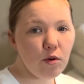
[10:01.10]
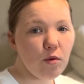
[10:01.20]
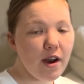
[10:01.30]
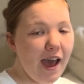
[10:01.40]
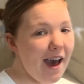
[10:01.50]

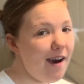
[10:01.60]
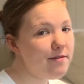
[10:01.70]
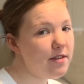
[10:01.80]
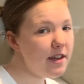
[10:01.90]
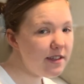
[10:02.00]
what I
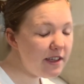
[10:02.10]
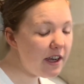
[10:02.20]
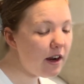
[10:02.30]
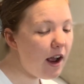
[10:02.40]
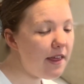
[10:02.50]
have this
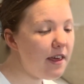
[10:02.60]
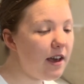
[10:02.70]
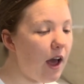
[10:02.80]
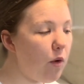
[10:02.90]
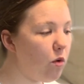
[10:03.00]
year, I
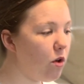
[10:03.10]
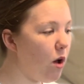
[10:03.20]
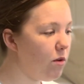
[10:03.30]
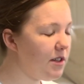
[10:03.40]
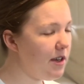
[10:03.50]
think I will
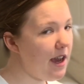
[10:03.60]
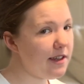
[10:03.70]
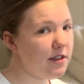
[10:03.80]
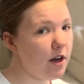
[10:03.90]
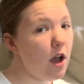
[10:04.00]
go into
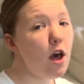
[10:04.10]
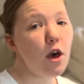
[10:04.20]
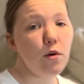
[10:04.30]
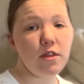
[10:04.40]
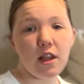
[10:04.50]
next year
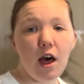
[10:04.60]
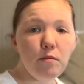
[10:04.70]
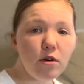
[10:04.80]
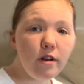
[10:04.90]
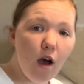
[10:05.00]
with a
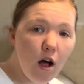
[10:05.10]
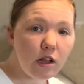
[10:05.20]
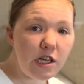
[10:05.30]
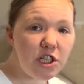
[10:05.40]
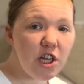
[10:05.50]
lot more
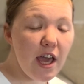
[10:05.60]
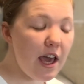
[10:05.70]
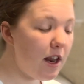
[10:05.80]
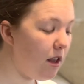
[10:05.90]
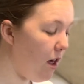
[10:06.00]
knowledge
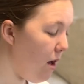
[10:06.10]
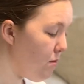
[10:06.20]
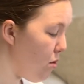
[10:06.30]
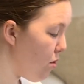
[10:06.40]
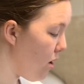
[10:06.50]
and a lot
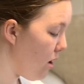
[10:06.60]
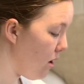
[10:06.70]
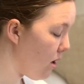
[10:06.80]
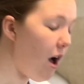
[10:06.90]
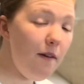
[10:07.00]

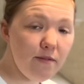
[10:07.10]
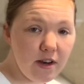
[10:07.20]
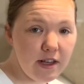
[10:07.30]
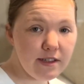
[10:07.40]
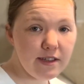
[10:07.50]
more
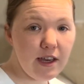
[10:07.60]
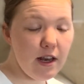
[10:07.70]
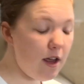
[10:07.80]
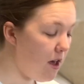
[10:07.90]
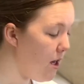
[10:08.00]
confidence
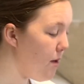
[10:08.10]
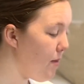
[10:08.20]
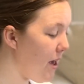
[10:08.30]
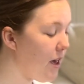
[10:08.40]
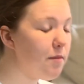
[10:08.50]
in
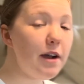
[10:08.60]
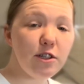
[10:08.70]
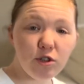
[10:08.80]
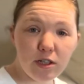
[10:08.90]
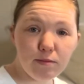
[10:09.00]
making my
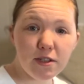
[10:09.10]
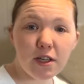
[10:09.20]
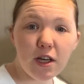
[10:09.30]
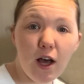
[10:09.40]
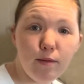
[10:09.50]
dreams
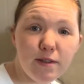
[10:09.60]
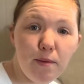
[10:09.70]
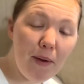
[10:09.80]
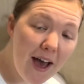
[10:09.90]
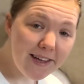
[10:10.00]
come to
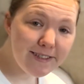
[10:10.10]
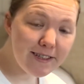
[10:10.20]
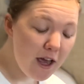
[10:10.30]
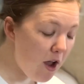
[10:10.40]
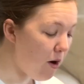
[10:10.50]

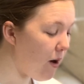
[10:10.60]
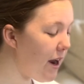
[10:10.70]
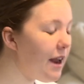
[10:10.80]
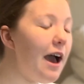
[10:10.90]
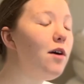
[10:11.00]
pass.
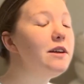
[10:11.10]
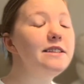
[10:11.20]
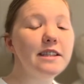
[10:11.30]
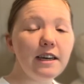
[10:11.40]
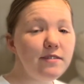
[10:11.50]
Right now,
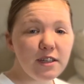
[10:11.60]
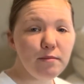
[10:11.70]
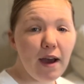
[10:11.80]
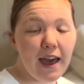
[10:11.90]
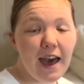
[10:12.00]
it lives in
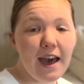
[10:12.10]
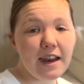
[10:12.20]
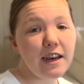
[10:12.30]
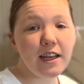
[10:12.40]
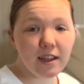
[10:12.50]
my head
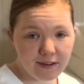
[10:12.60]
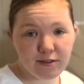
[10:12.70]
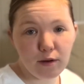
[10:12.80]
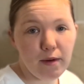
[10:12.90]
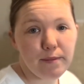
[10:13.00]
and it
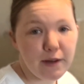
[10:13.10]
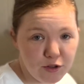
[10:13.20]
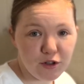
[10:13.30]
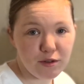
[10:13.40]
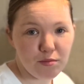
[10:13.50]
lives on my Pinterest